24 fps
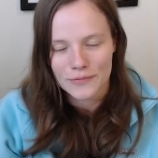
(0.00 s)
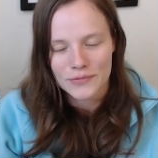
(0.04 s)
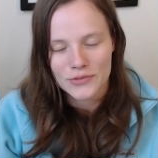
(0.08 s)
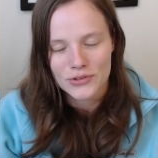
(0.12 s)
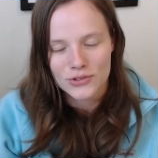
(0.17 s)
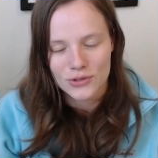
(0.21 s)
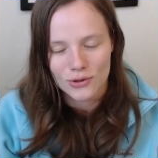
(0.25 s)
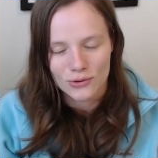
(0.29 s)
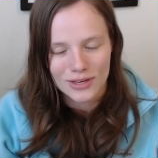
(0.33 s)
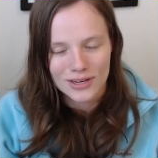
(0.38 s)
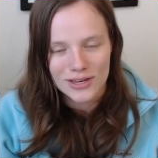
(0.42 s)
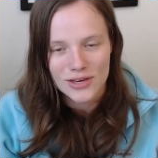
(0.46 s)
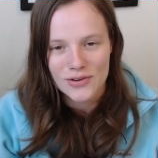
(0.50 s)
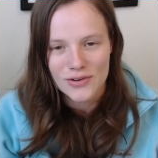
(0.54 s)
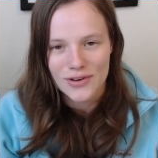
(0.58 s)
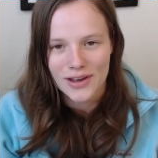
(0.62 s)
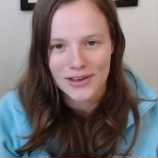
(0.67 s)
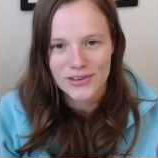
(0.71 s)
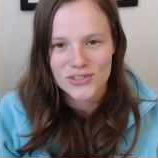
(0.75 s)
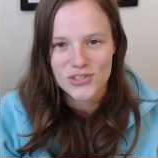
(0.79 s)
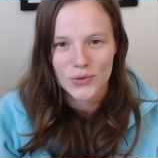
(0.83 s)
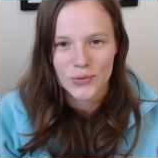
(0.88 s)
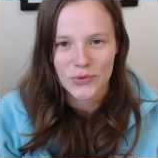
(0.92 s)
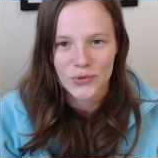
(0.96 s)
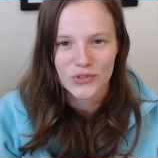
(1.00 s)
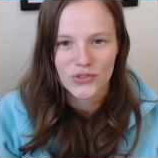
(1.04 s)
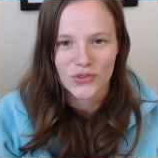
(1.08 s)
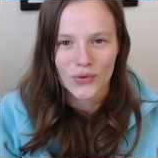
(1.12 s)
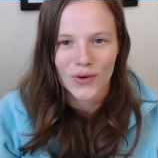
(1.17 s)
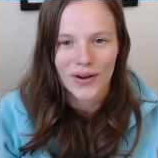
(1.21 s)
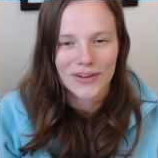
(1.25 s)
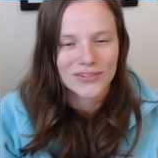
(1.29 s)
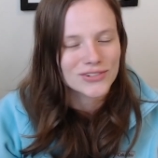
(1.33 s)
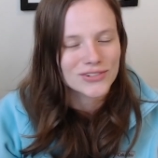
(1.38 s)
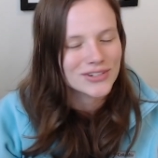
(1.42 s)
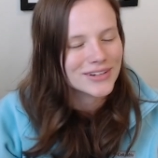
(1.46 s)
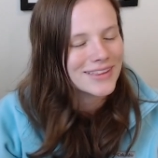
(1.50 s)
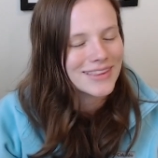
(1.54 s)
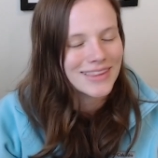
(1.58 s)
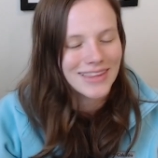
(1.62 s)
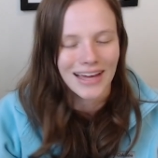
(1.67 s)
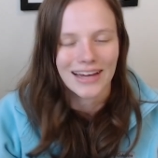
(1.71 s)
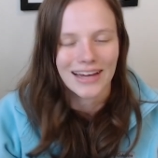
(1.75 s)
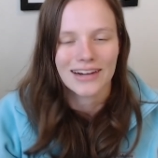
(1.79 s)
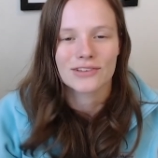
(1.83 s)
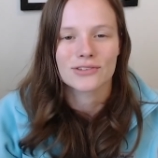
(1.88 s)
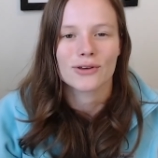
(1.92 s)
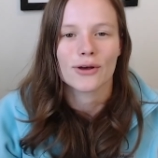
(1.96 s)
So thank you guys so much for watching, and
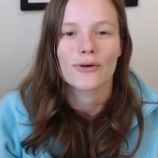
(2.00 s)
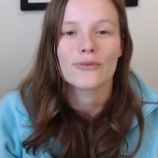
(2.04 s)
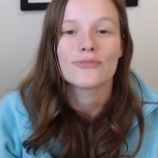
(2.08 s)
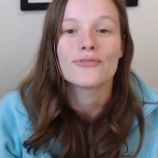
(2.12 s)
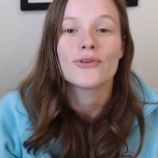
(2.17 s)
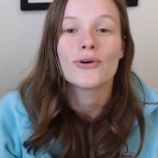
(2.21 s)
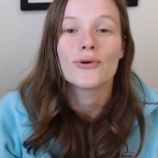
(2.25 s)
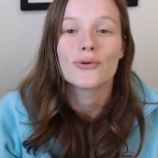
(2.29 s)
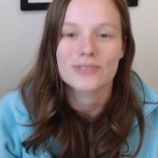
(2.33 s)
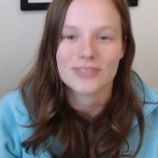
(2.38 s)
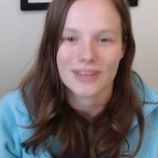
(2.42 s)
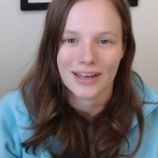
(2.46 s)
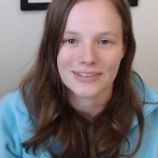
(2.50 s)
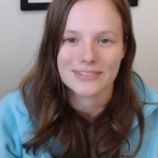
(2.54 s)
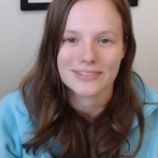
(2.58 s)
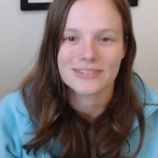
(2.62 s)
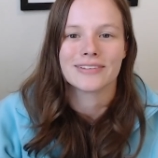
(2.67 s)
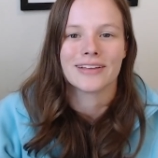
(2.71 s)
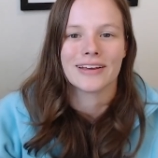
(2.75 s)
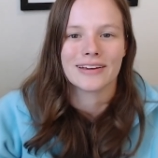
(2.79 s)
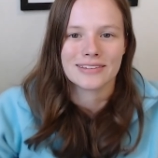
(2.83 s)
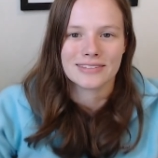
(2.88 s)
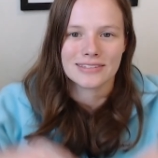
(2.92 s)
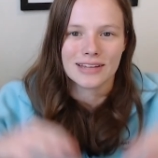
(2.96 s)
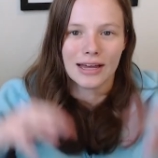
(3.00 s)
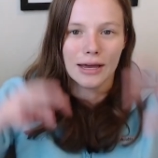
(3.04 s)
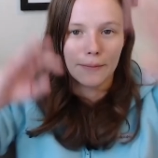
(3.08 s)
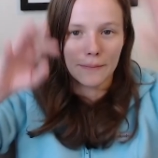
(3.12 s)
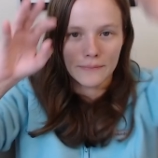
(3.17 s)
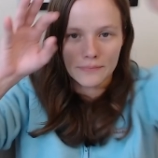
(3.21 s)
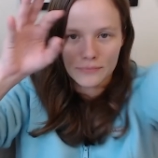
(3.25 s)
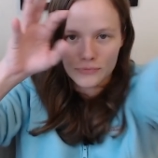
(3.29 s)
that is all, folks. Until next time,